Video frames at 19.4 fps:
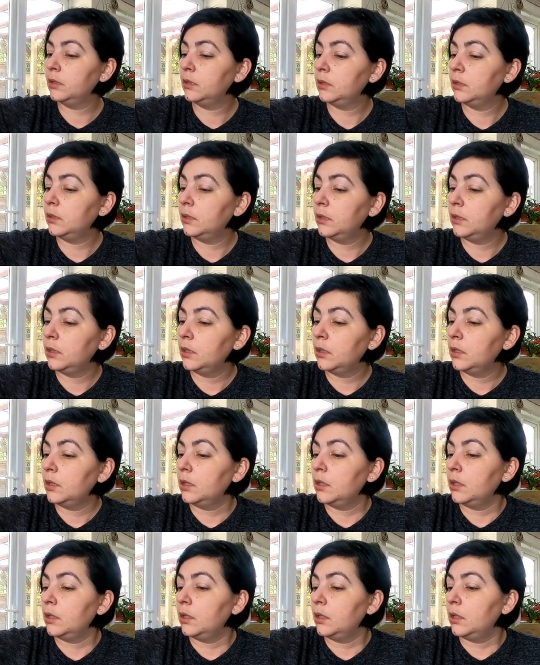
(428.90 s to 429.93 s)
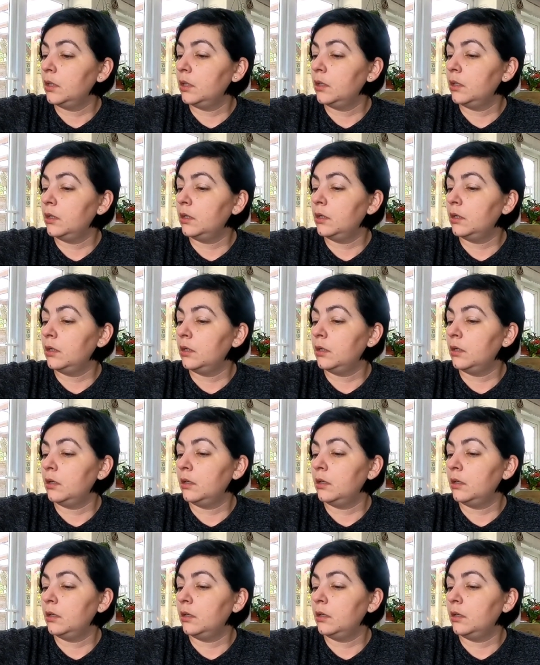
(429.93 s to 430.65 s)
Nothing is said.